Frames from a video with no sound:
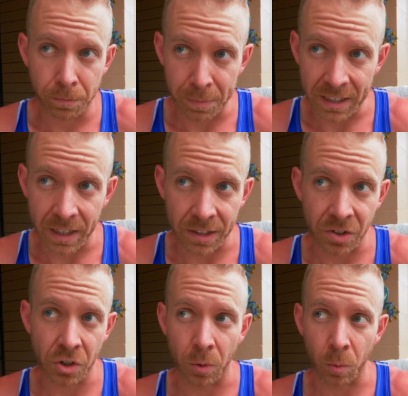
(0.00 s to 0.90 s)

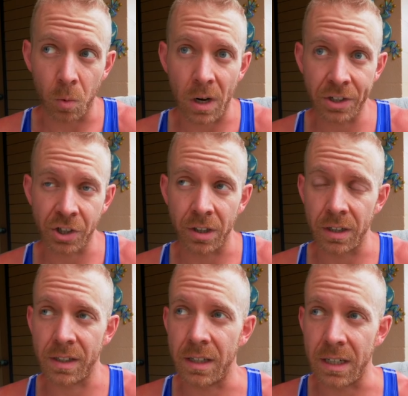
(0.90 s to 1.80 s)
because you're watching
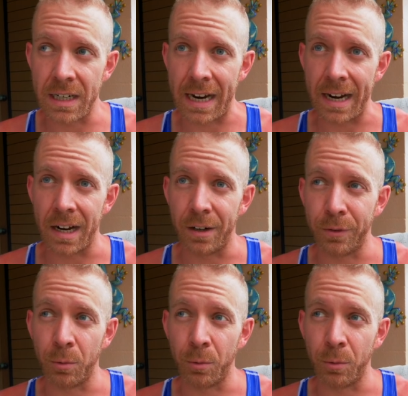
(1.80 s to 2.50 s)
this the day of,